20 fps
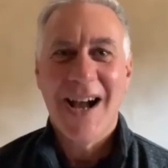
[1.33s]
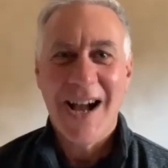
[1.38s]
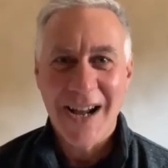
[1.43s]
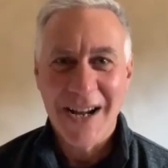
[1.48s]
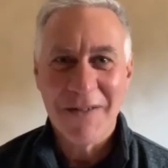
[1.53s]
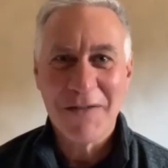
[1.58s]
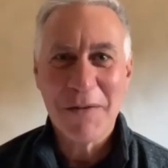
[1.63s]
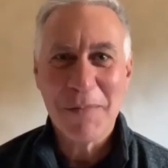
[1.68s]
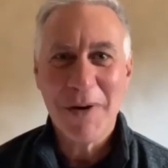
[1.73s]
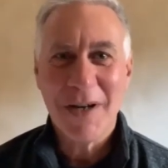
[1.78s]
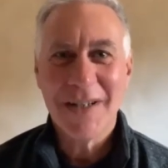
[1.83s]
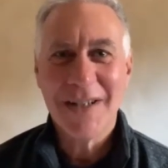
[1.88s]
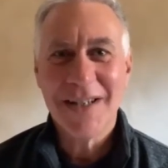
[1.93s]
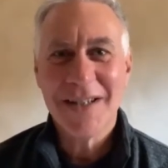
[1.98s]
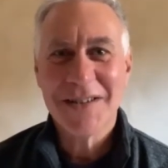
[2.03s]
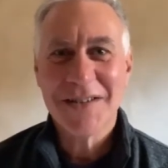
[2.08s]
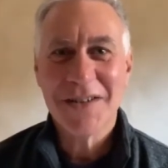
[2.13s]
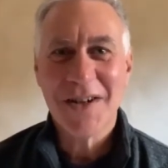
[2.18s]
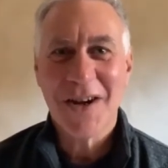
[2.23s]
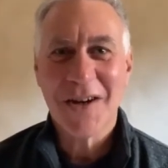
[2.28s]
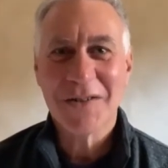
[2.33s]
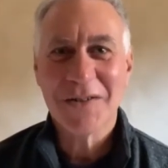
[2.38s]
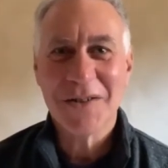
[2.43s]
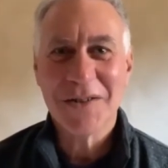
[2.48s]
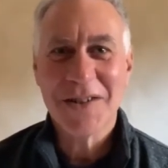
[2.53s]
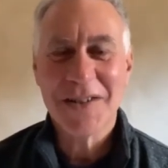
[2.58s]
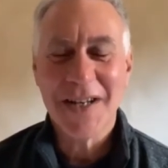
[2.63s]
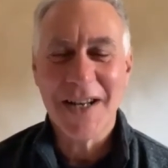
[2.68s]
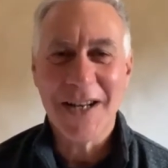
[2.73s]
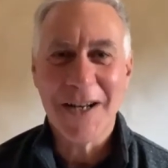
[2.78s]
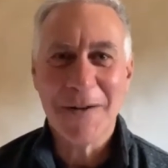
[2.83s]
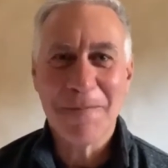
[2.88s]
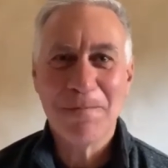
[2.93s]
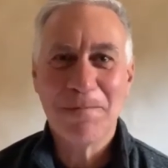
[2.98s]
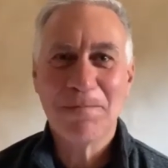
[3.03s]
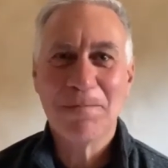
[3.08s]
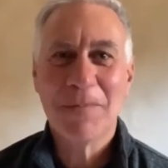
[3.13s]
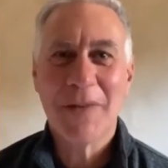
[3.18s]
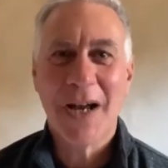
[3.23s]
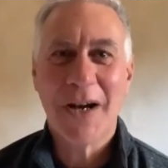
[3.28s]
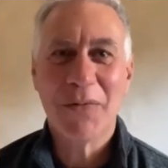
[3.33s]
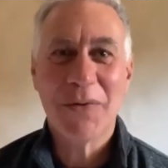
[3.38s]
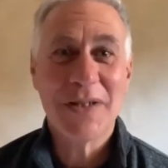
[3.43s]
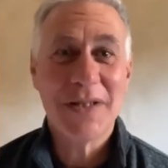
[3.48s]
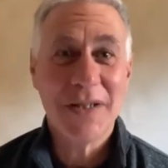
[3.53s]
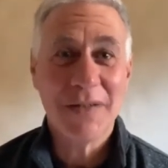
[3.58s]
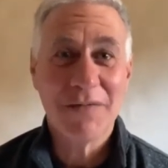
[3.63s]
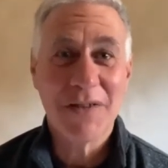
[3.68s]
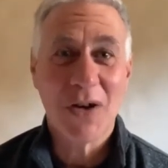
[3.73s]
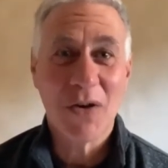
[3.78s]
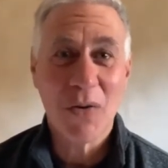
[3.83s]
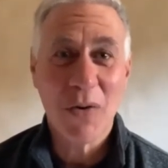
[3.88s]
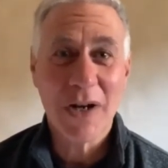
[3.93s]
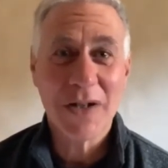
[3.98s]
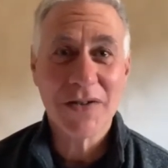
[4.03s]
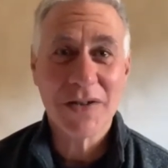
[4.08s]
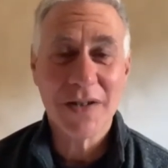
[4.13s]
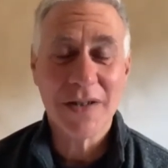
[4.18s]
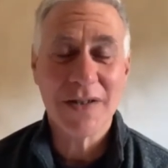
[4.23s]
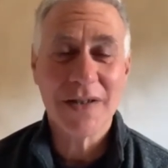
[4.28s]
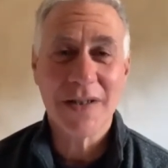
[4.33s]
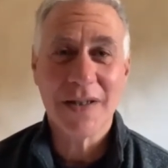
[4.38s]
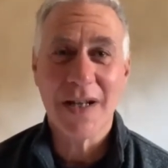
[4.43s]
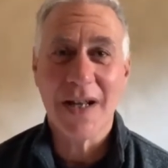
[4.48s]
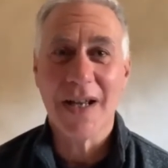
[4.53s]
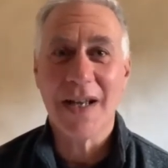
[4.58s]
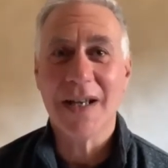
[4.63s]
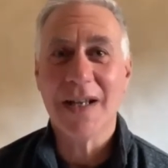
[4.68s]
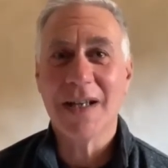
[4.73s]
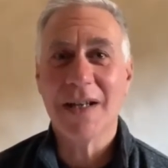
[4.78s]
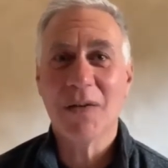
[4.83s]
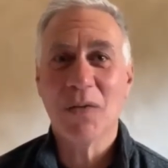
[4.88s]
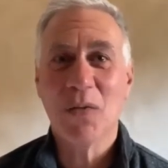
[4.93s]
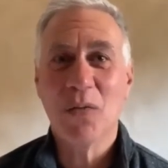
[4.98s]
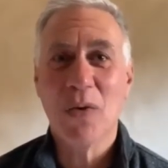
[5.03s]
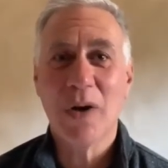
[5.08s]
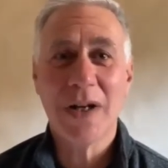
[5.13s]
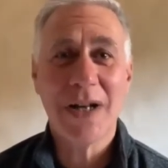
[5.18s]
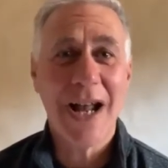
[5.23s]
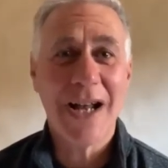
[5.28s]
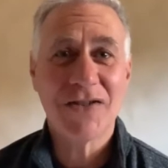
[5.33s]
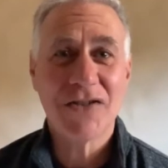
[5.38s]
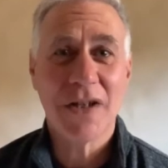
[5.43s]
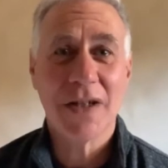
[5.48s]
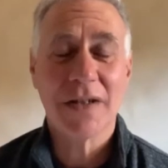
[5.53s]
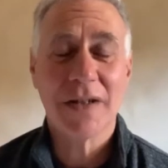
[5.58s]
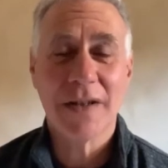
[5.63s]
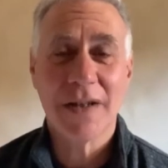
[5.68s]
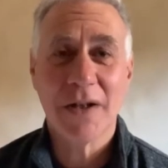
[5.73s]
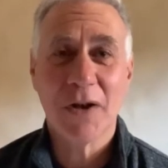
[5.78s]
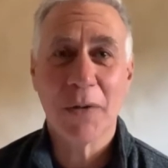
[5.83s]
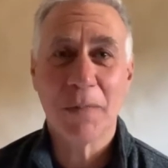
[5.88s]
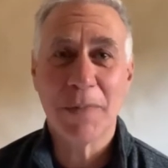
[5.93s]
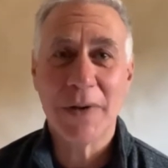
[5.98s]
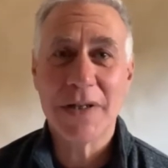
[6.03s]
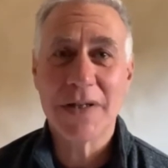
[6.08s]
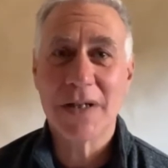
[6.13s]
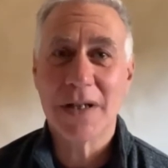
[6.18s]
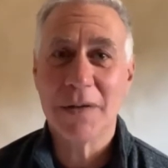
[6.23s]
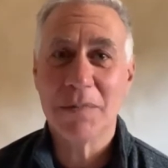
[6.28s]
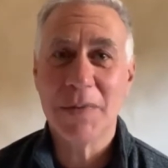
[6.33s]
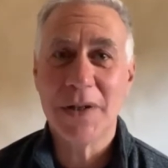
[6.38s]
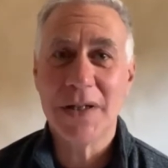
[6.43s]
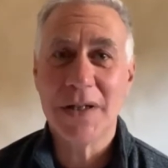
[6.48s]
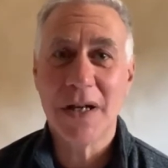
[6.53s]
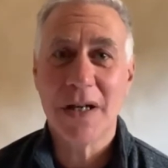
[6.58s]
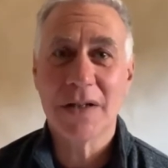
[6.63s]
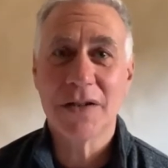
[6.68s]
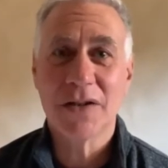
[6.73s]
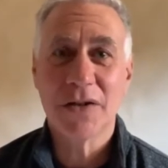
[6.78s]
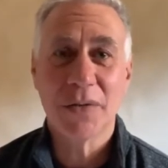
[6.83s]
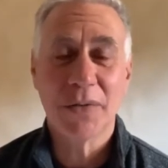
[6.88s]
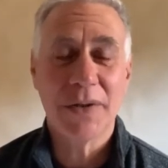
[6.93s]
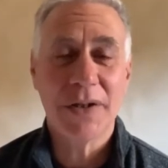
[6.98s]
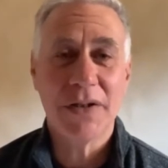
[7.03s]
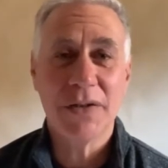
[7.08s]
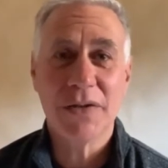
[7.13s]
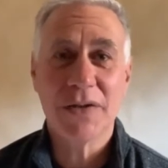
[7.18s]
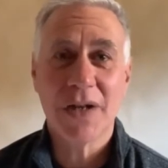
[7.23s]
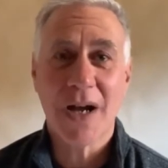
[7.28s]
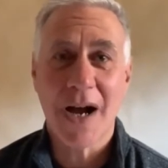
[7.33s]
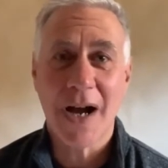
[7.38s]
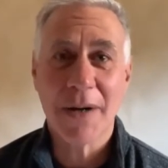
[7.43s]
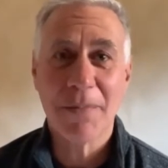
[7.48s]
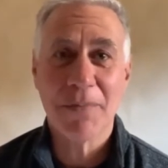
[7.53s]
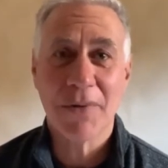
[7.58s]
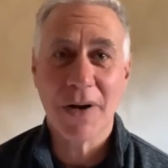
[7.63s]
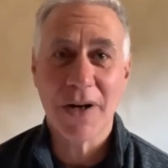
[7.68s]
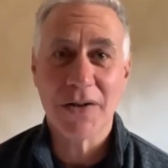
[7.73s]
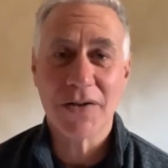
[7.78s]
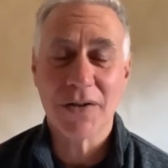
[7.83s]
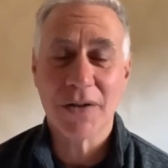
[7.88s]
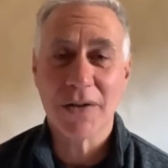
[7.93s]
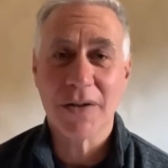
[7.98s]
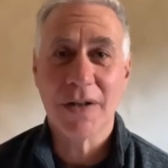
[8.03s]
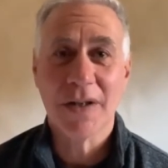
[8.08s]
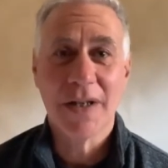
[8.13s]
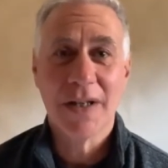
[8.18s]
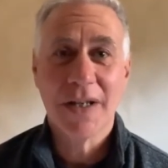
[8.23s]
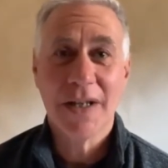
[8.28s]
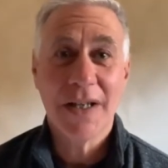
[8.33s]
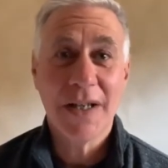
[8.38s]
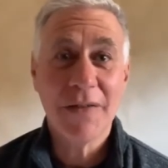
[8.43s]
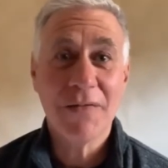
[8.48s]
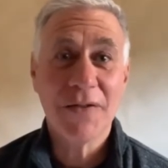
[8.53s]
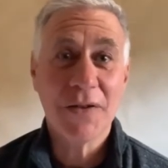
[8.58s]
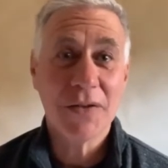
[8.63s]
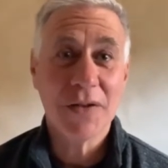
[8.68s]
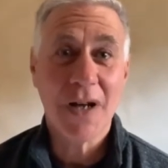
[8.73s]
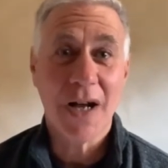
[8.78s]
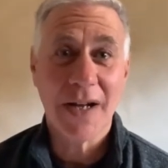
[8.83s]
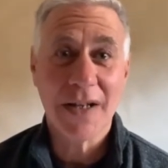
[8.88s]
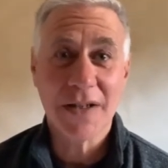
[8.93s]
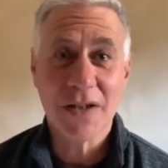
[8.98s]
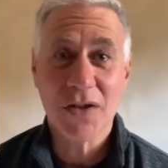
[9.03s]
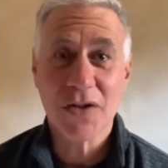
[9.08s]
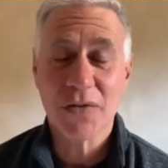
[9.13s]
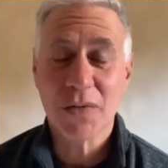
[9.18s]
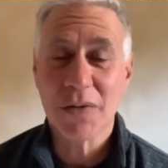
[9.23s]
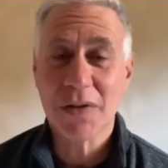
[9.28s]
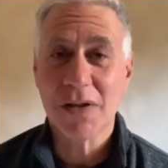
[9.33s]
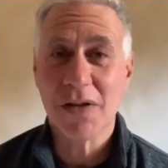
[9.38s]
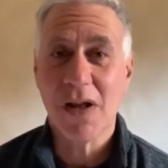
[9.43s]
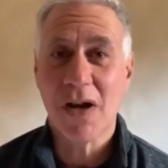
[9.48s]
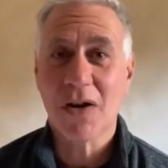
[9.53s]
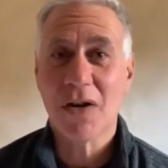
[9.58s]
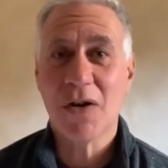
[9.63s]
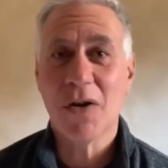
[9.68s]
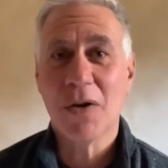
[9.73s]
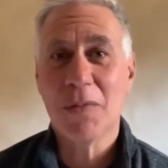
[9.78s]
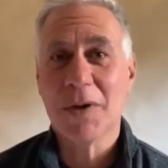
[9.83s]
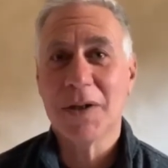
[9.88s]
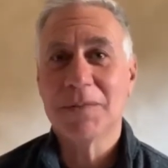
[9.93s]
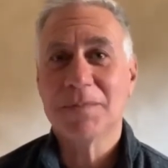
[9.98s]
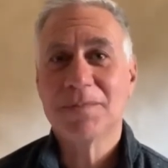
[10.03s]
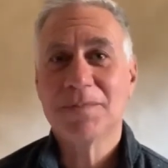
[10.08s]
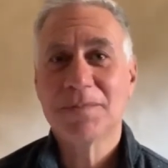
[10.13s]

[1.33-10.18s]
Hi everybody, it's Dr. Sam. I received a question today, what adjunct therapies can be done to reduce eye pressure if you're diagnosed with glaucoma?